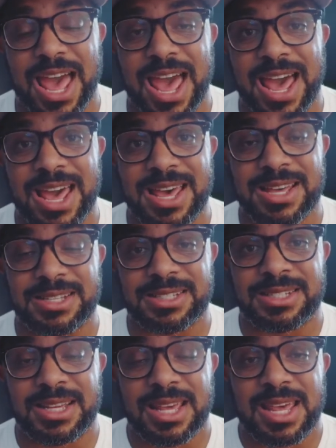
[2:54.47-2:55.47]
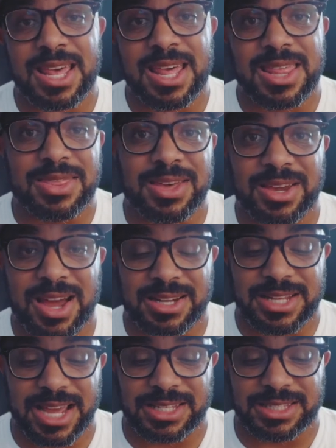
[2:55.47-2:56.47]
as the
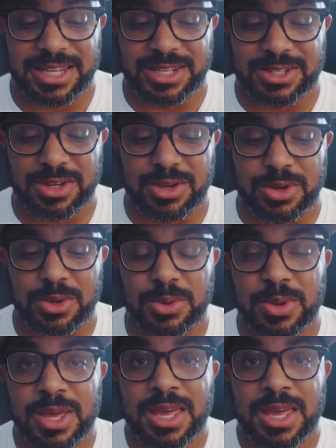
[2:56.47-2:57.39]
Contax T2.